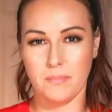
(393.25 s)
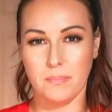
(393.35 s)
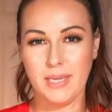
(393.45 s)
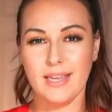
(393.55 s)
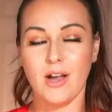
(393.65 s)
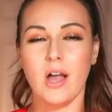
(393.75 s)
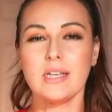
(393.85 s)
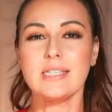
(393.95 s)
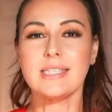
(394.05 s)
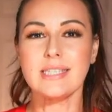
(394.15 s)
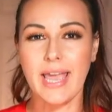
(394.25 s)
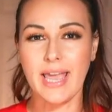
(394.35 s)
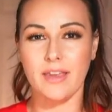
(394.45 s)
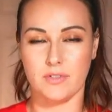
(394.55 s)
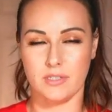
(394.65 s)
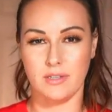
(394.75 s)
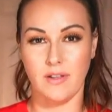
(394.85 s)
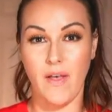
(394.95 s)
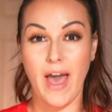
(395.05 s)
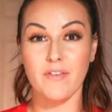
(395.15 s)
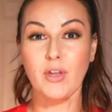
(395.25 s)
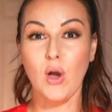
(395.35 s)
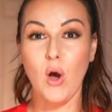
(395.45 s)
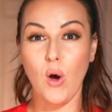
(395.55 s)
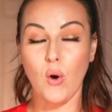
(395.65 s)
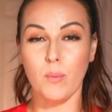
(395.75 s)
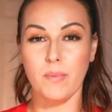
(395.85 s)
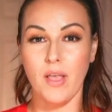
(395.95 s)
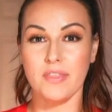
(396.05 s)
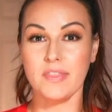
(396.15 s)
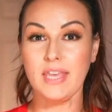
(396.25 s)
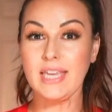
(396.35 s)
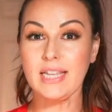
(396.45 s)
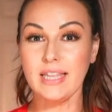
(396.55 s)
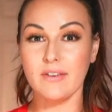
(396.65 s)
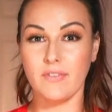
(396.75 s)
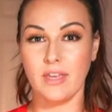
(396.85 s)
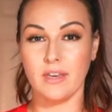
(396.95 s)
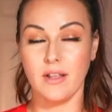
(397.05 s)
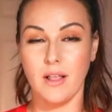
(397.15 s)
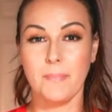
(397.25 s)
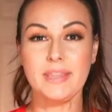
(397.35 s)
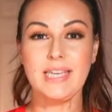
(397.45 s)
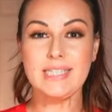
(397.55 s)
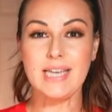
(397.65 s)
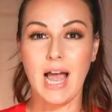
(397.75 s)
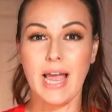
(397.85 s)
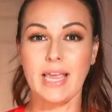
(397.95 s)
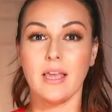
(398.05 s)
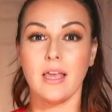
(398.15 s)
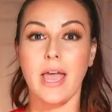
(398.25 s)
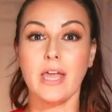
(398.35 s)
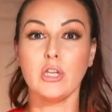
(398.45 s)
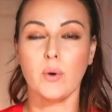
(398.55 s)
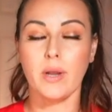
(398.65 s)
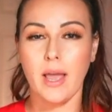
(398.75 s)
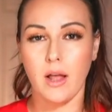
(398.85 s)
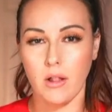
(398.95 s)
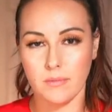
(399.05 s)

being unsaved, having a home that they can live in, but then die and go to hell?